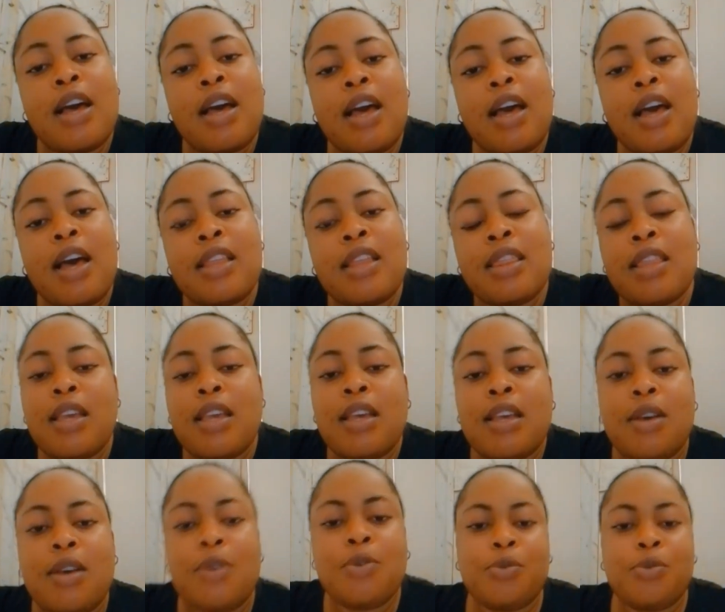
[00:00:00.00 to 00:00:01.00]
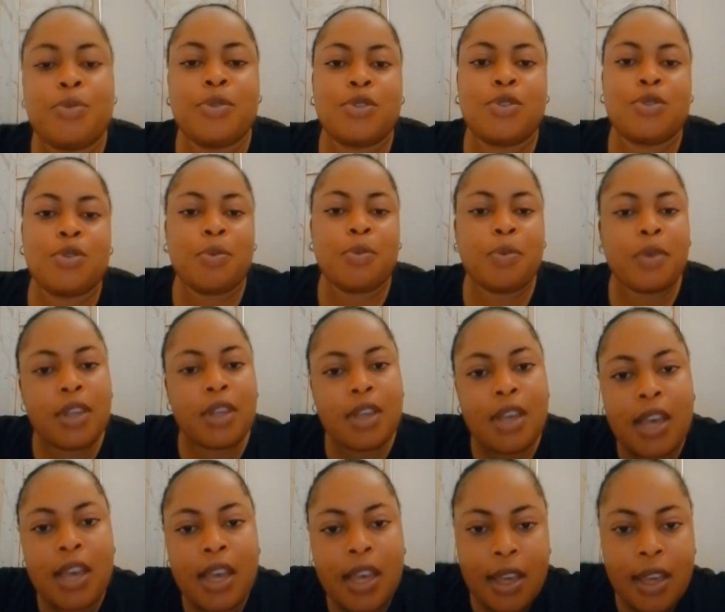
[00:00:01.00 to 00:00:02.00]
I think I will be stopping
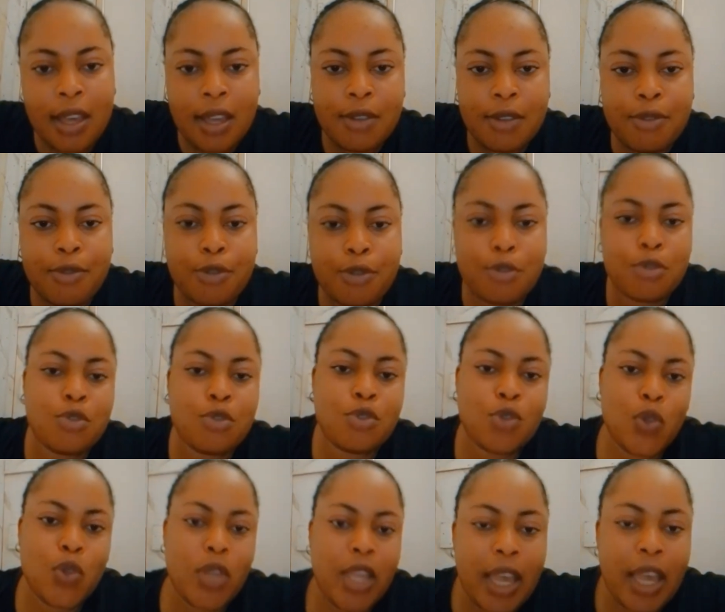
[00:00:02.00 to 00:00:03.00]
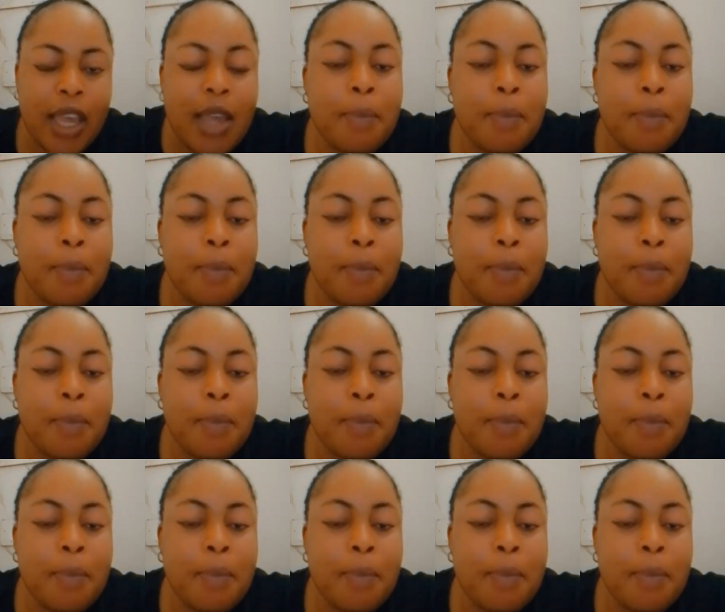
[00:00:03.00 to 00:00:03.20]
here for today.